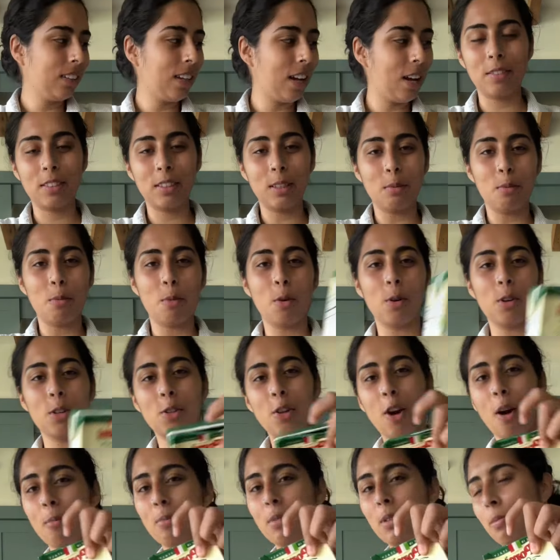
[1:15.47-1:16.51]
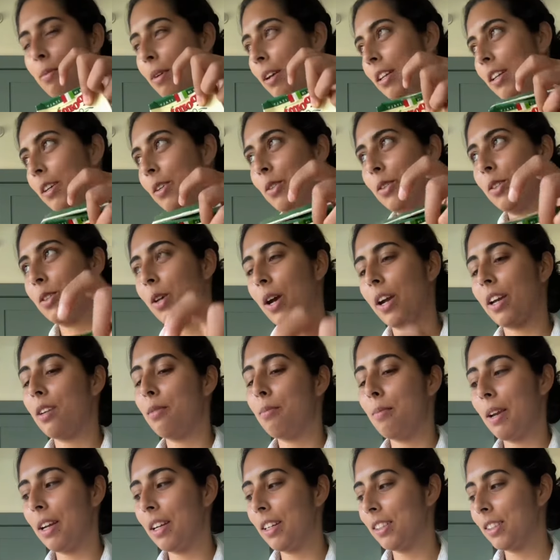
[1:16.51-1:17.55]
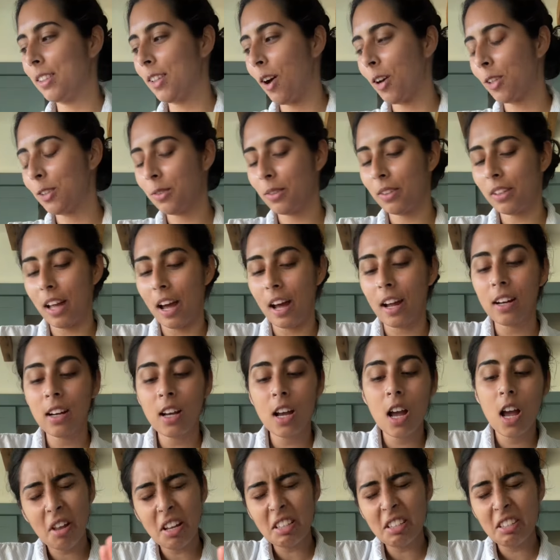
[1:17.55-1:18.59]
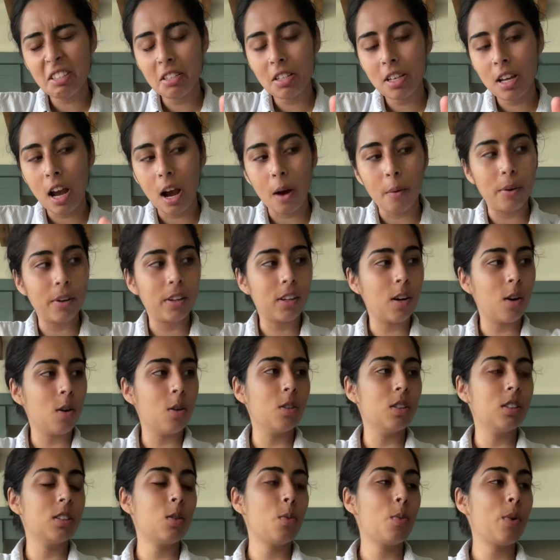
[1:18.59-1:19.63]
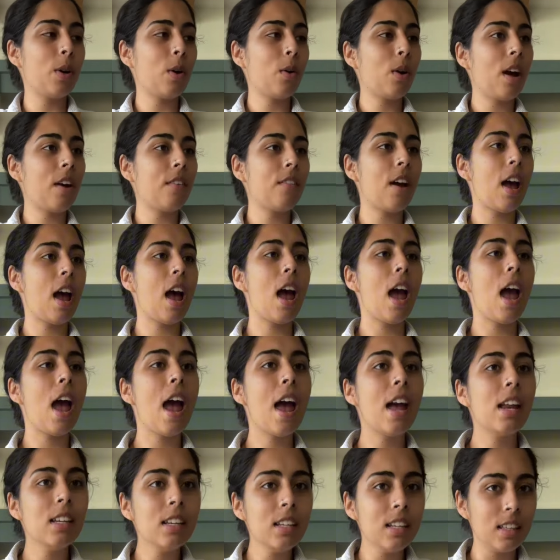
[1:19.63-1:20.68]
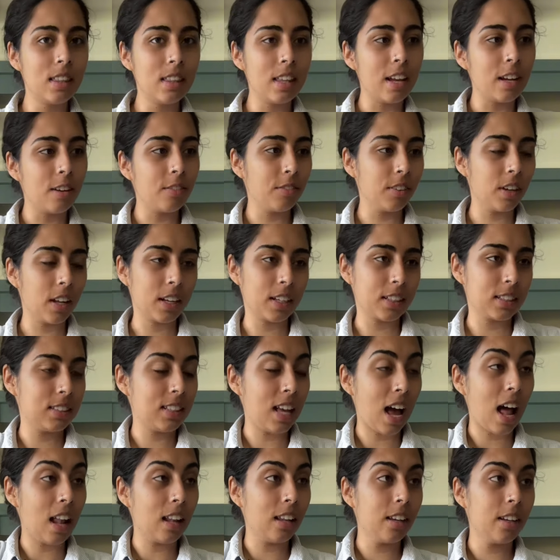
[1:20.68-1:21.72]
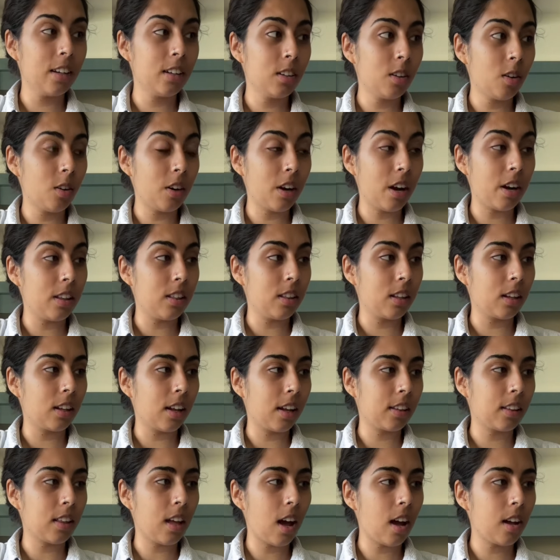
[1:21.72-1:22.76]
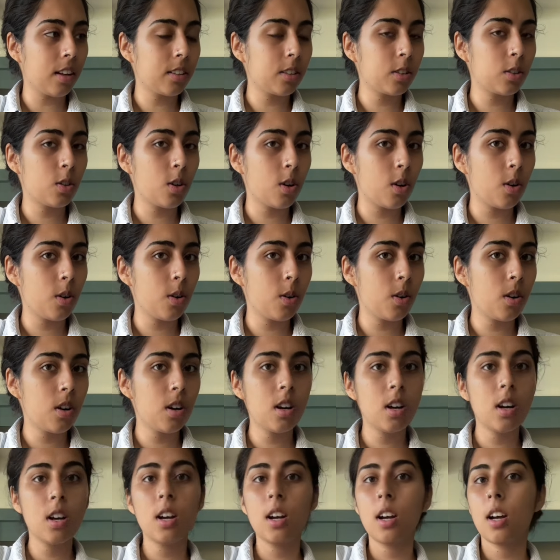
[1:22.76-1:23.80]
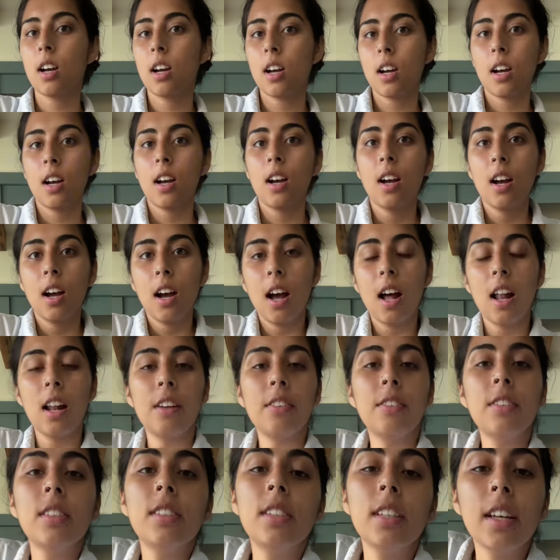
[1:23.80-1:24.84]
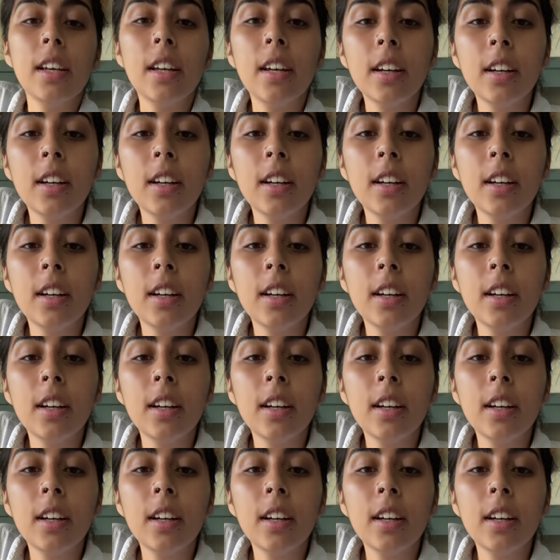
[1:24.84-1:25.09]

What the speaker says: Some more chopped tomatoes, so I can make a sauce with that. Let's see how it goes. We don't have anything for like a salad or anything like that, so I'll have to see.